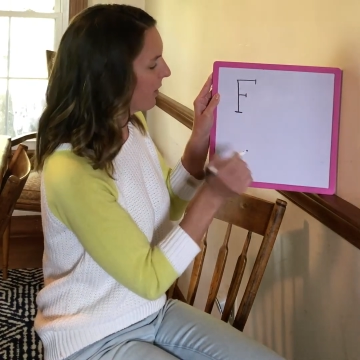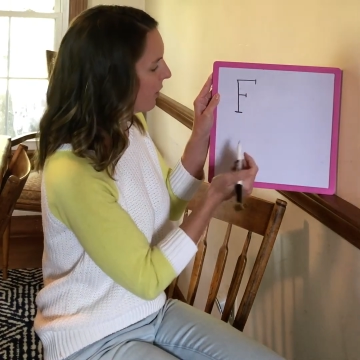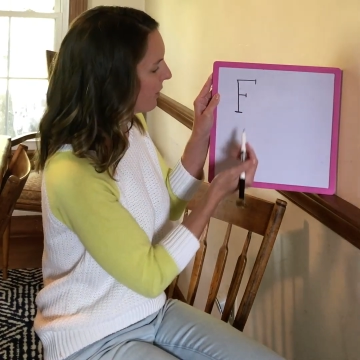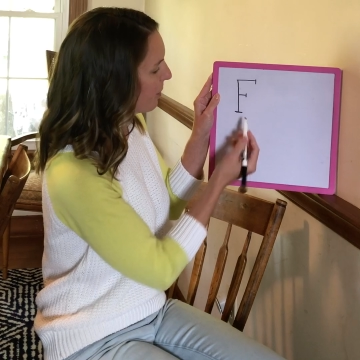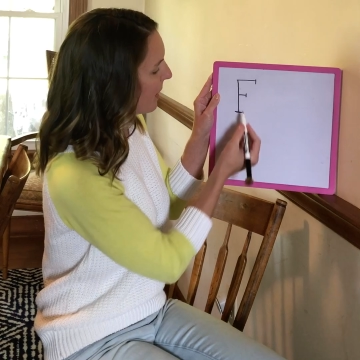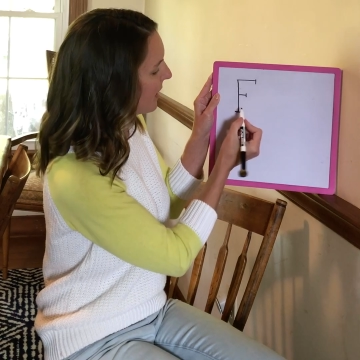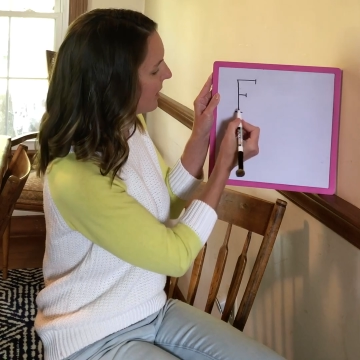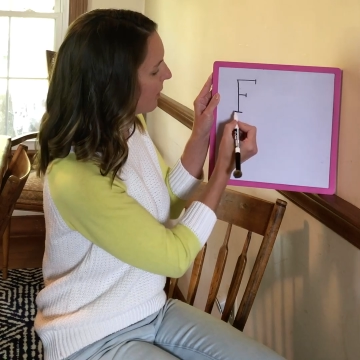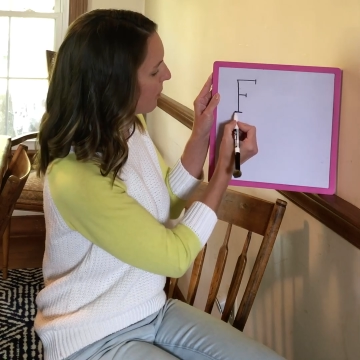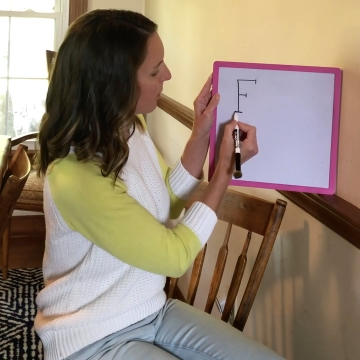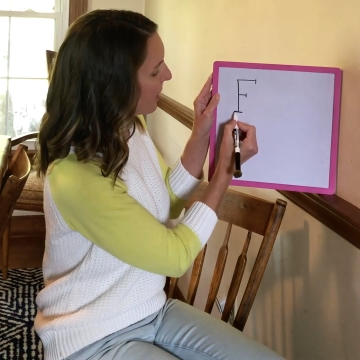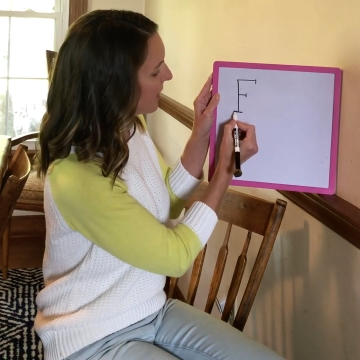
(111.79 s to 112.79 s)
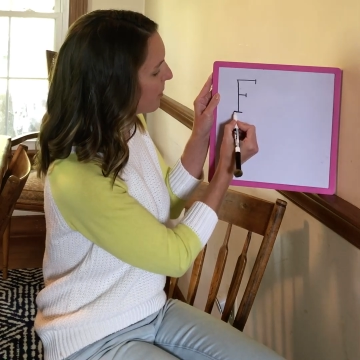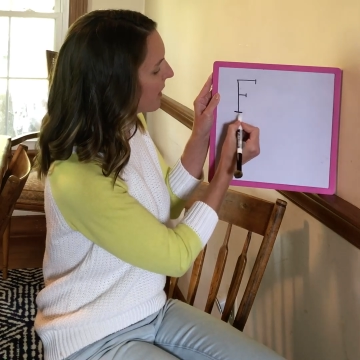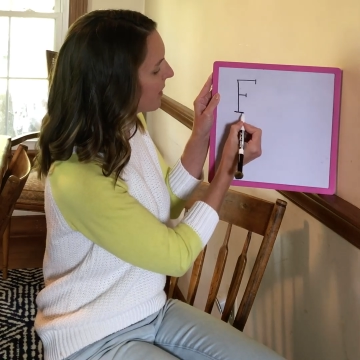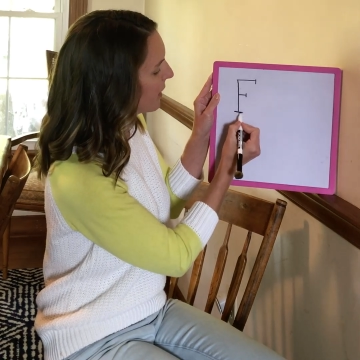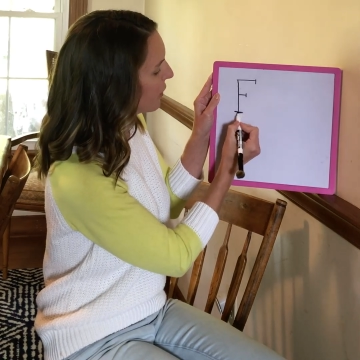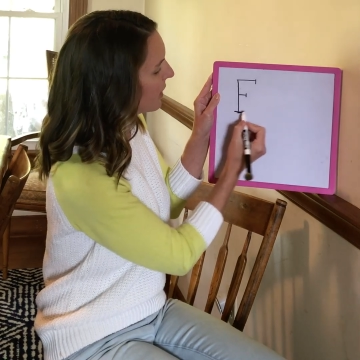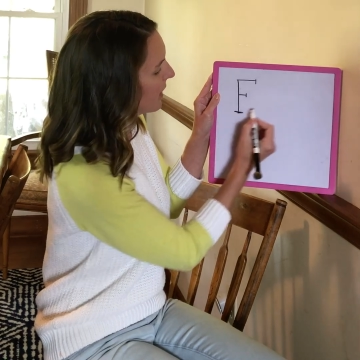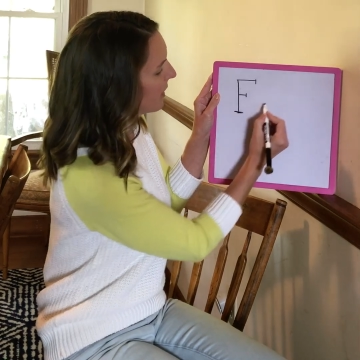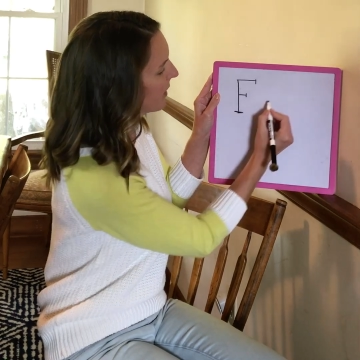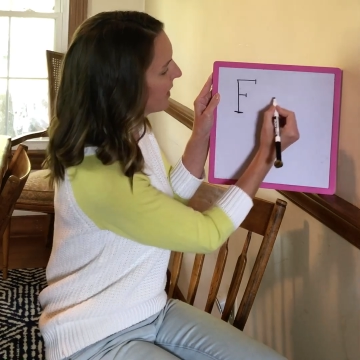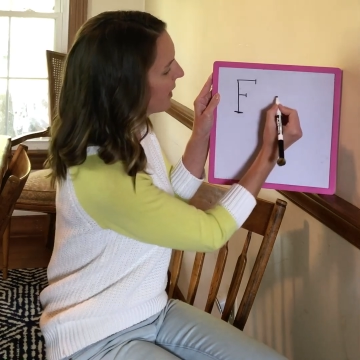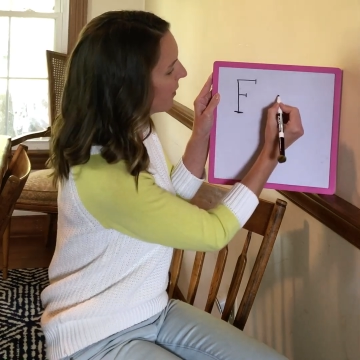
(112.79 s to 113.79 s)
There's many different ways, but essentially a
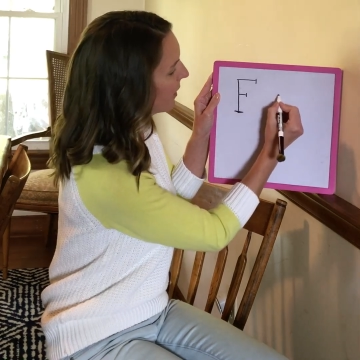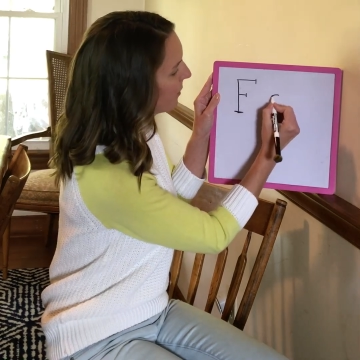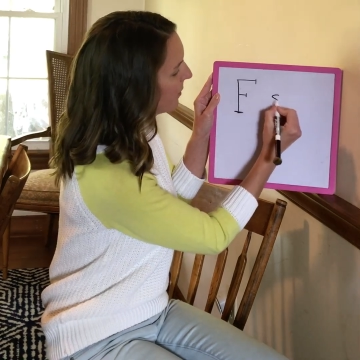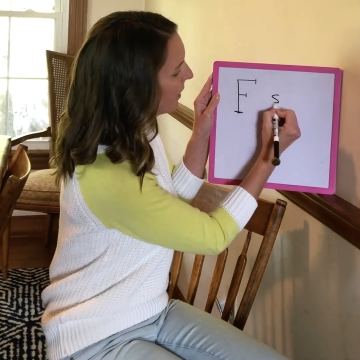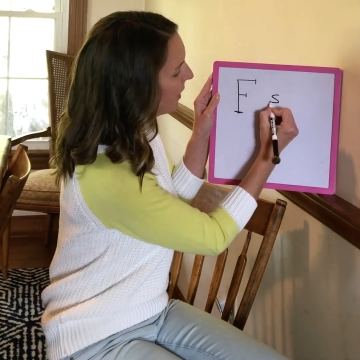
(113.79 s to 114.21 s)
serif